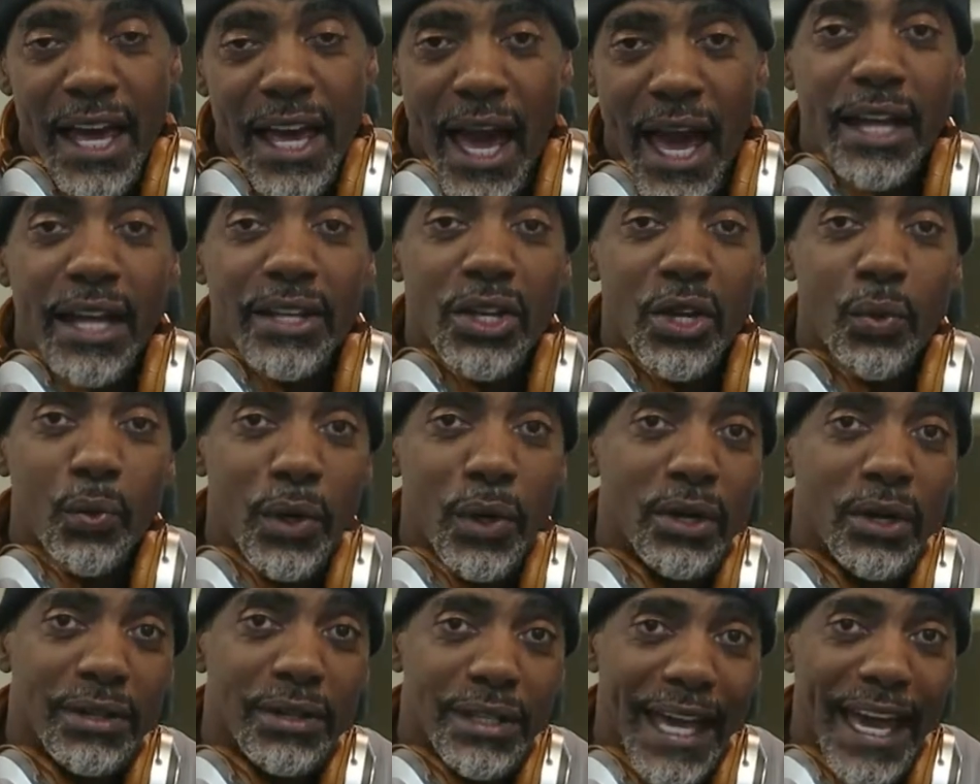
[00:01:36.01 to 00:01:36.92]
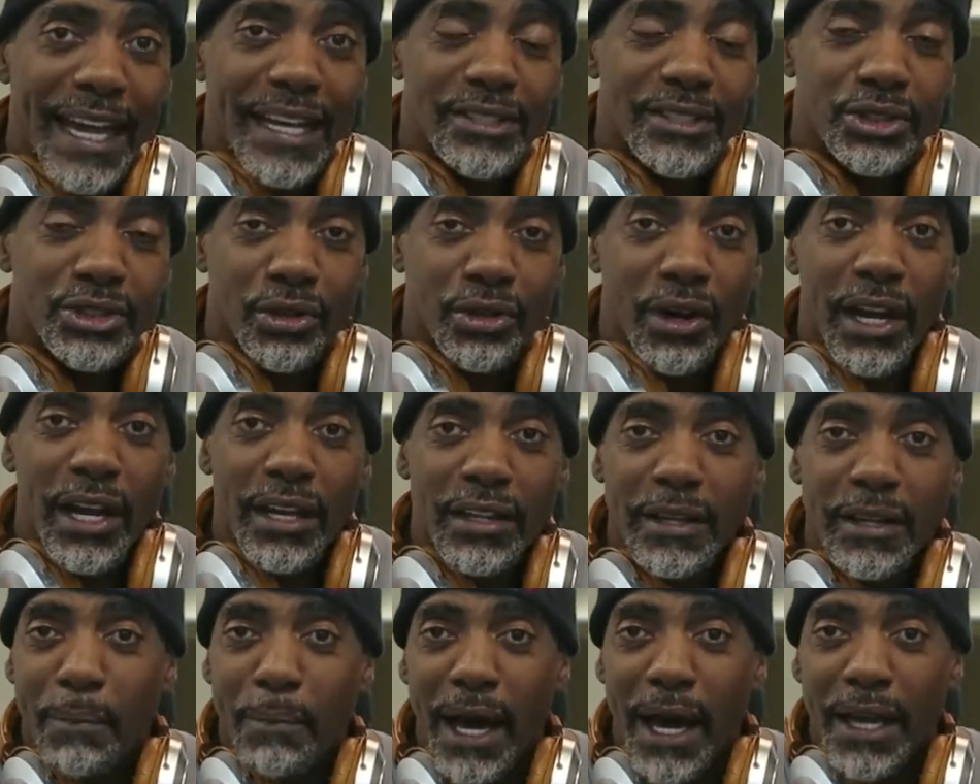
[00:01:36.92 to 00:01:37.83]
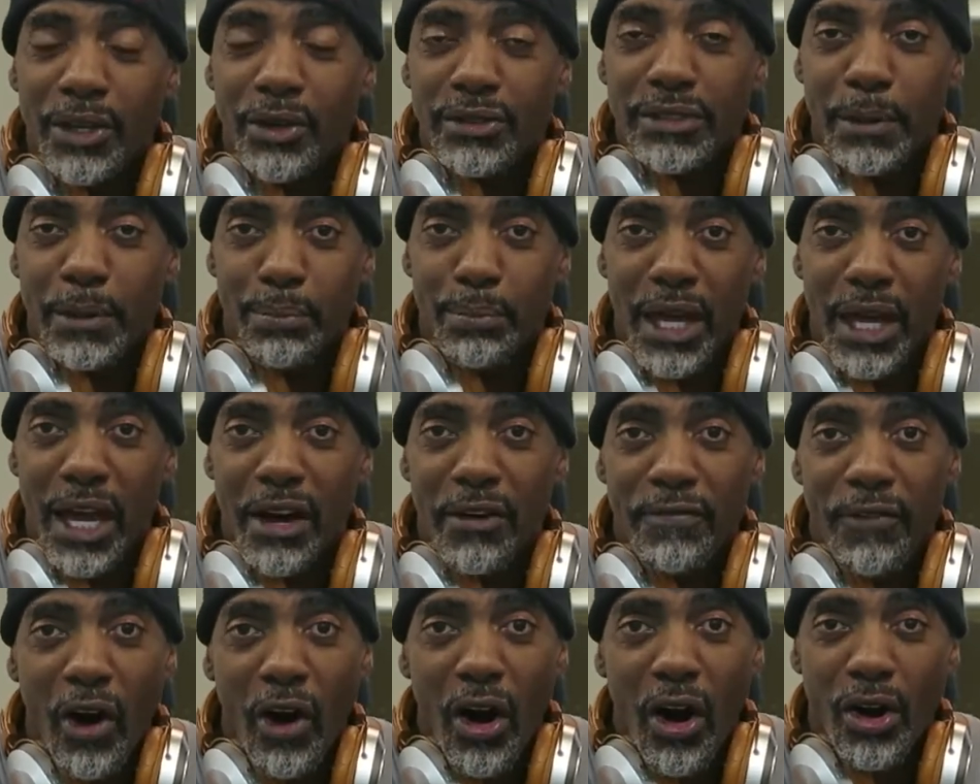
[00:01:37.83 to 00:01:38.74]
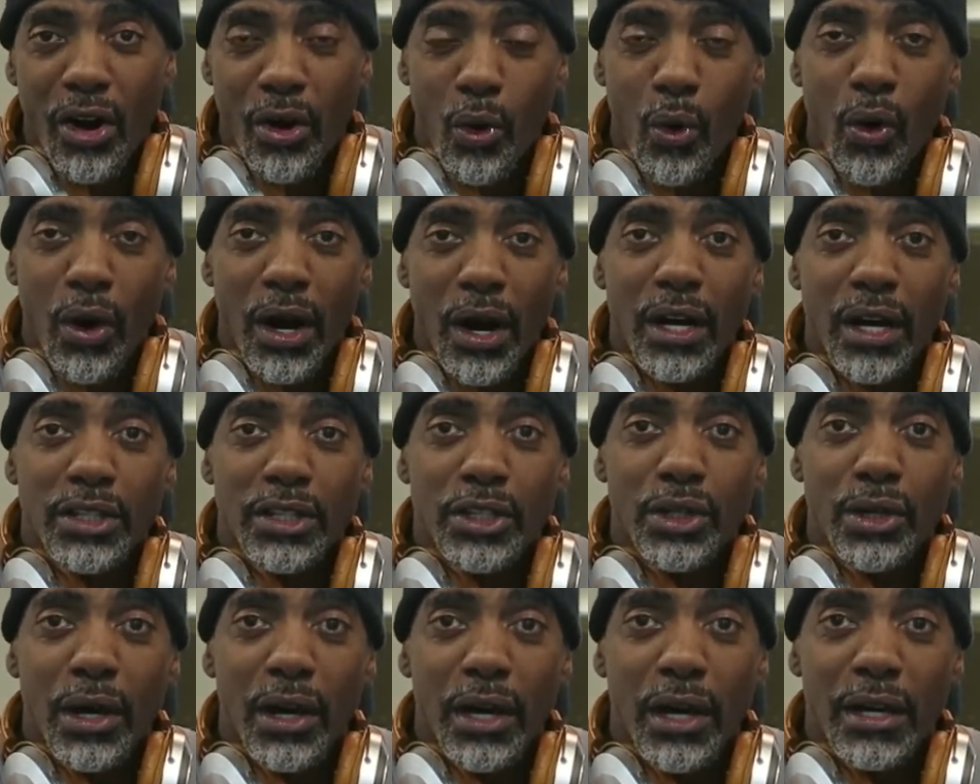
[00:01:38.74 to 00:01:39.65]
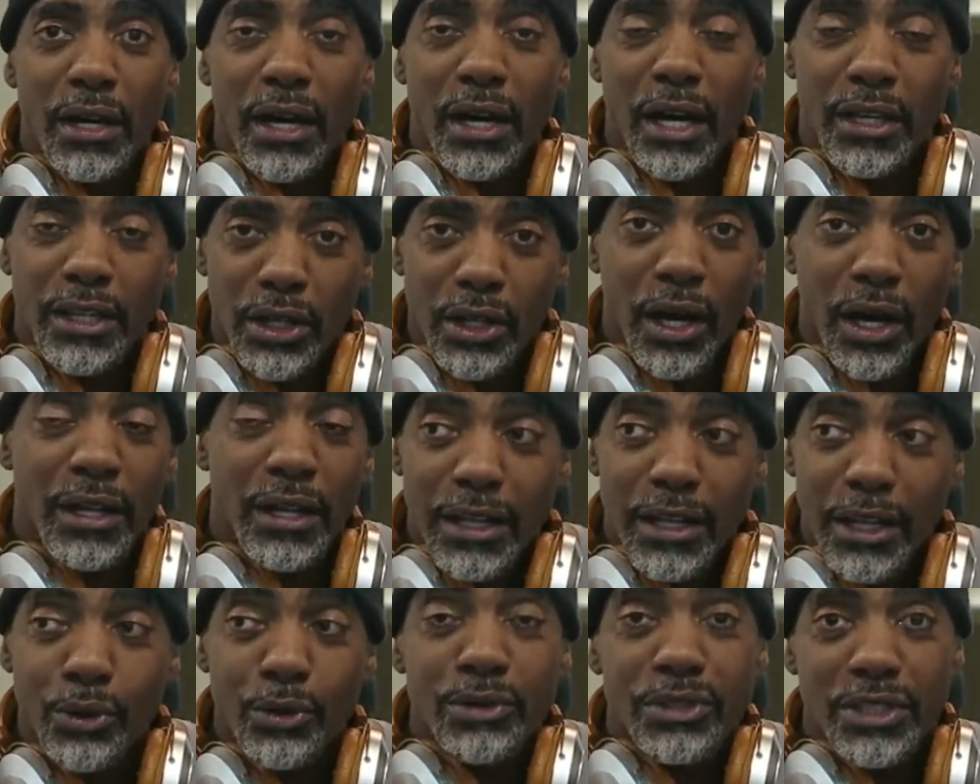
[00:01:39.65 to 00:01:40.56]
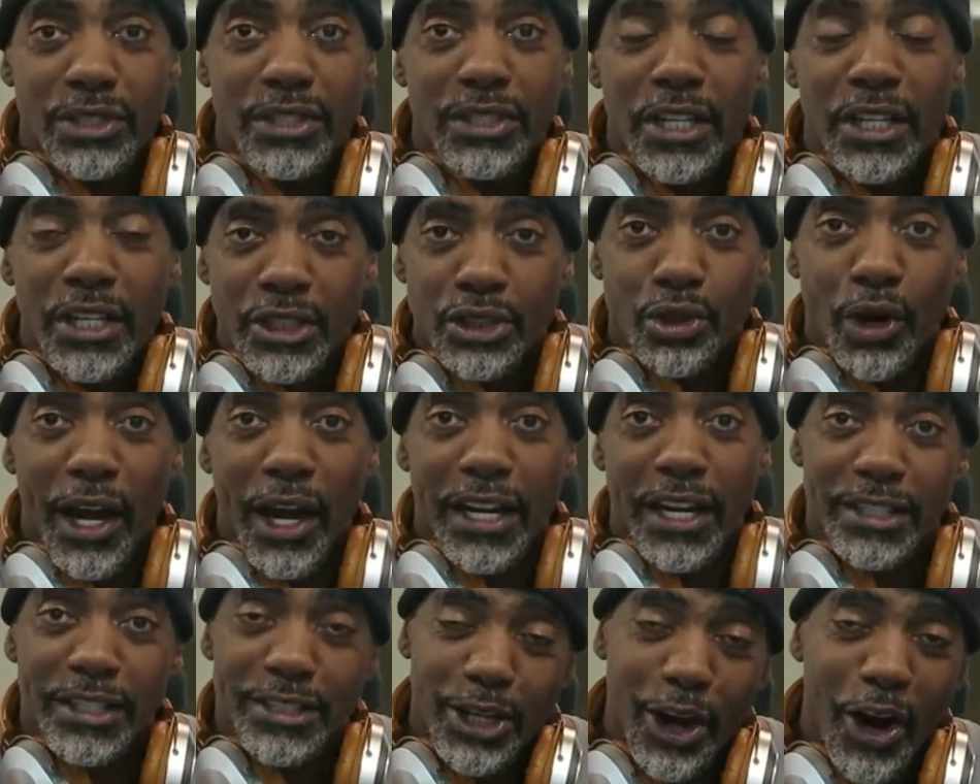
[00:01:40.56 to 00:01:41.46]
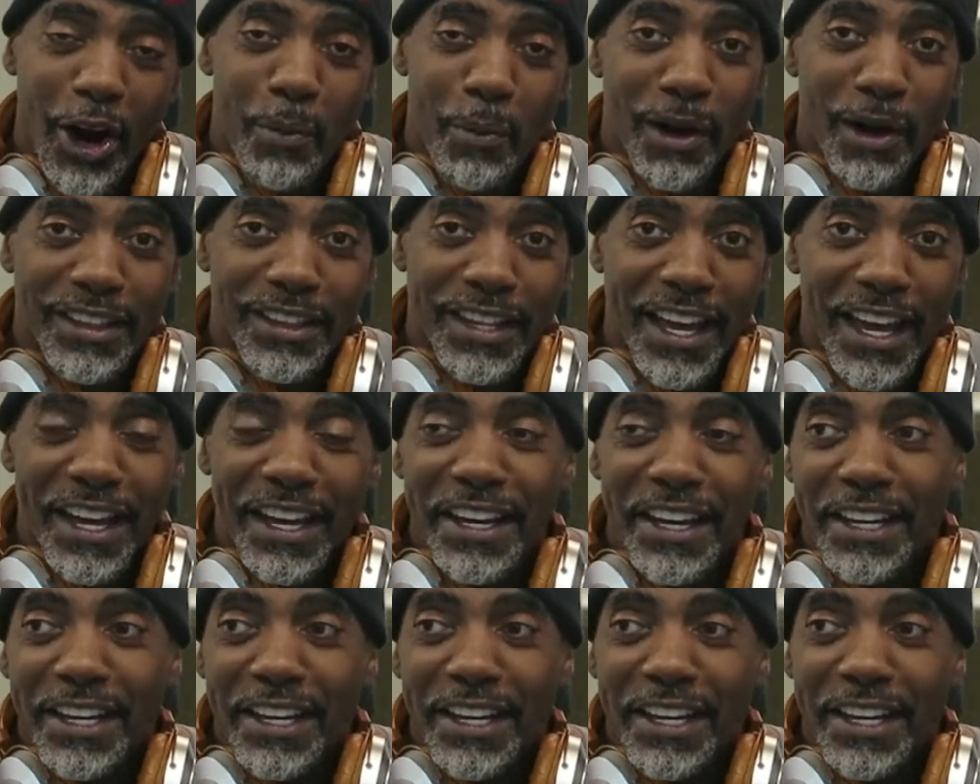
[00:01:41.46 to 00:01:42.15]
and you will gain strength by using BFR or occlusion training. Sorry about that.